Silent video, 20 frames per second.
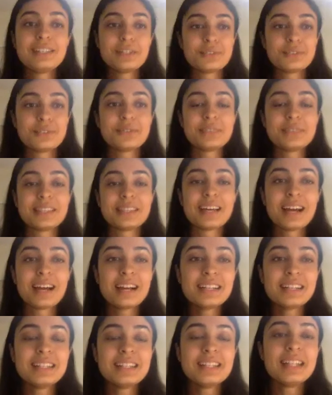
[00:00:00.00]
agree with that.
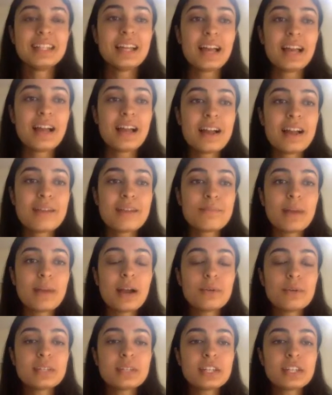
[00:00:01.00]
I
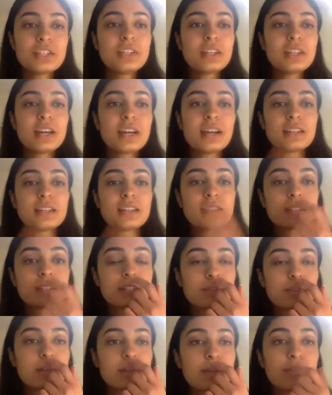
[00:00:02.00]
was actually going to ask,
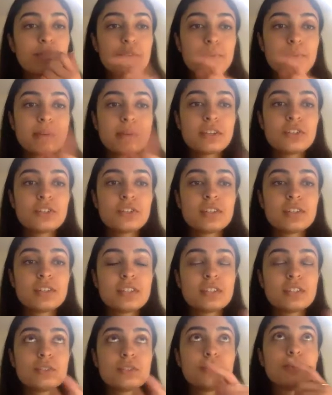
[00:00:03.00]
so I know you mentioned,
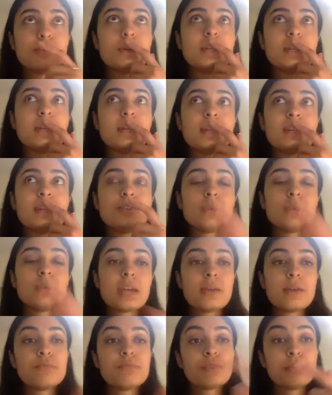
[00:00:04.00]
Sabrina, that you
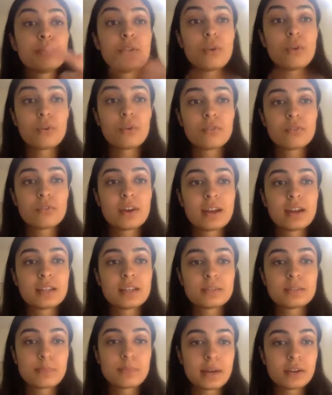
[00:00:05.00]
came from a
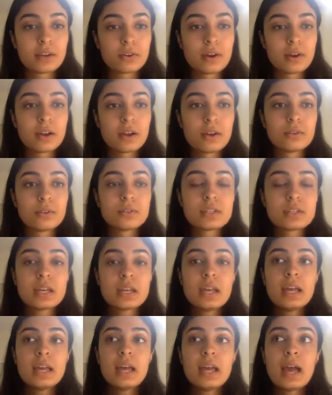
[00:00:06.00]
non-finance background.
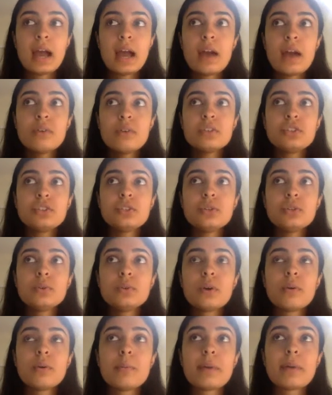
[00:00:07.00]
How did you
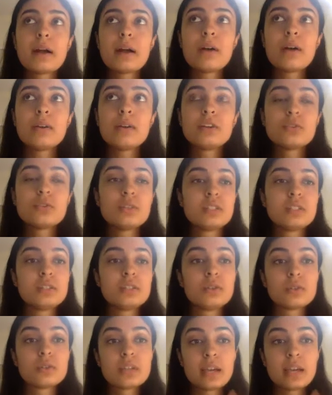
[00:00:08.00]
go about increasing
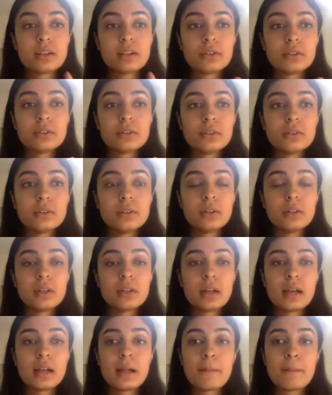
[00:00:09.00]
your technical
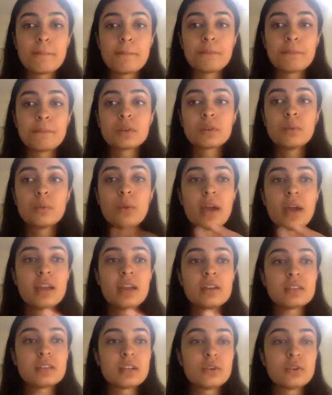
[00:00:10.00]

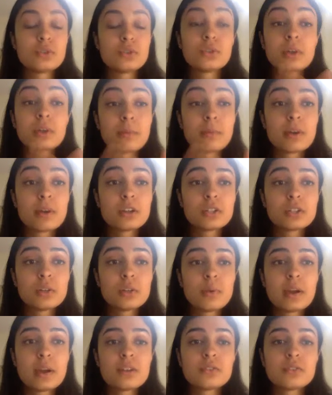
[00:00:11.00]
awareness and also commercial
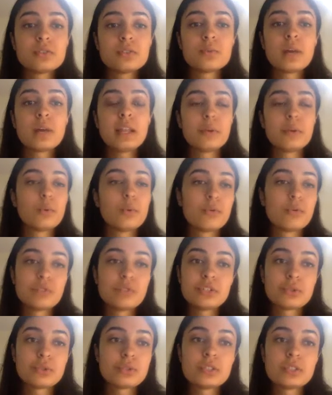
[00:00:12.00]
awareness as well? Like, what
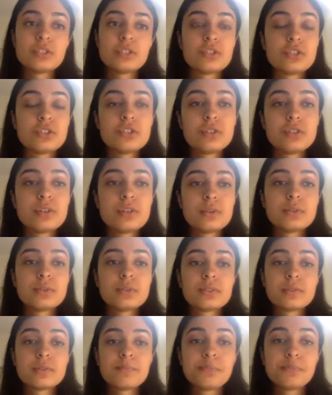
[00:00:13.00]
resources did you
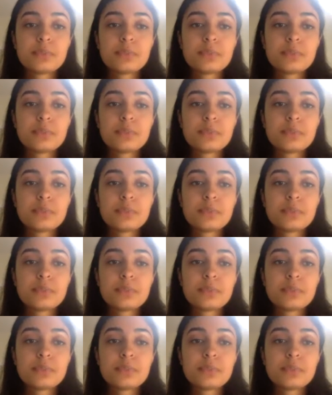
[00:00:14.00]
use?